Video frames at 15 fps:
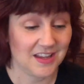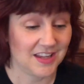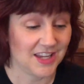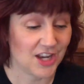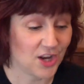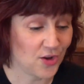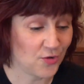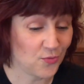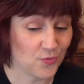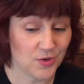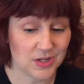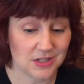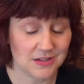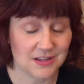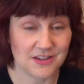you know,
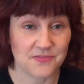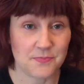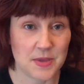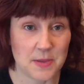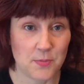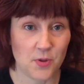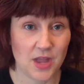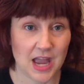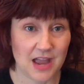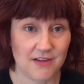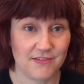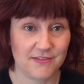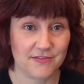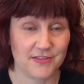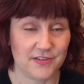if you
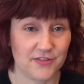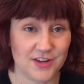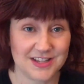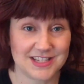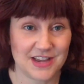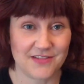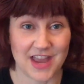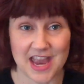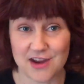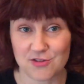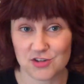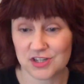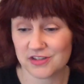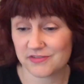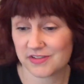guys have
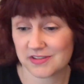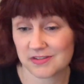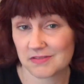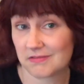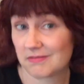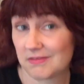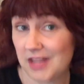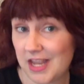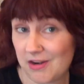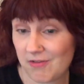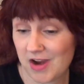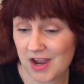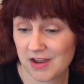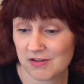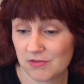handkerchiefs laying
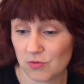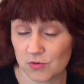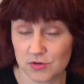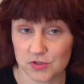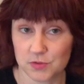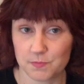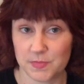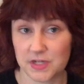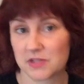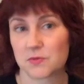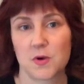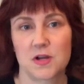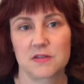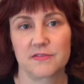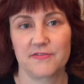around or big
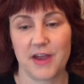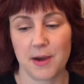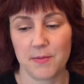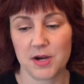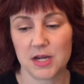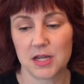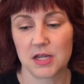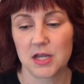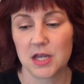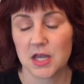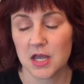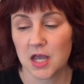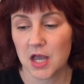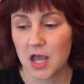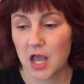squares of fabric,
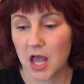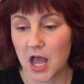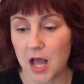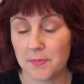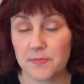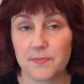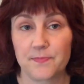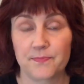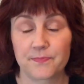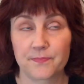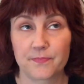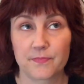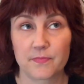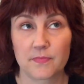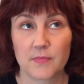
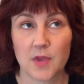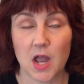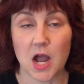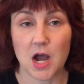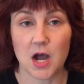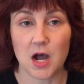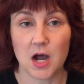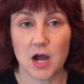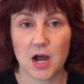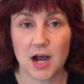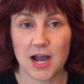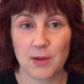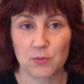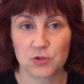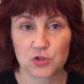
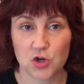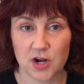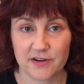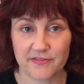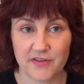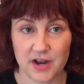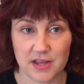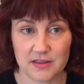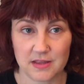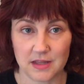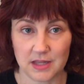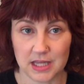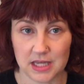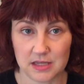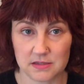I will try to find the
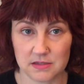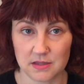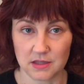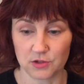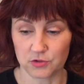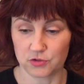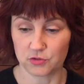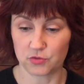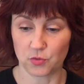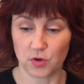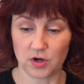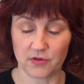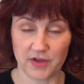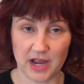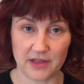link to the little
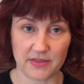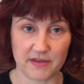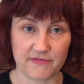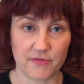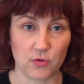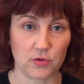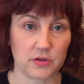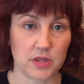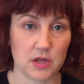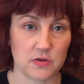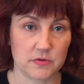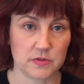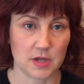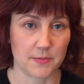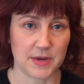tutorial of how they folded
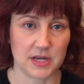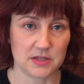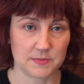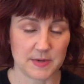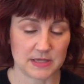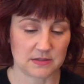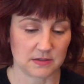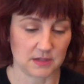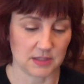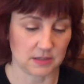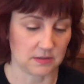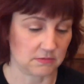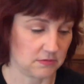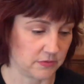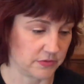those. I mean, it
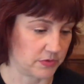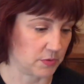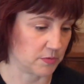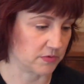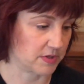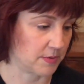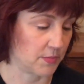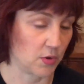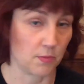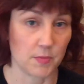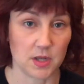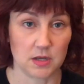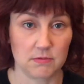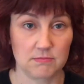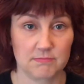was super simple,
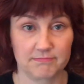but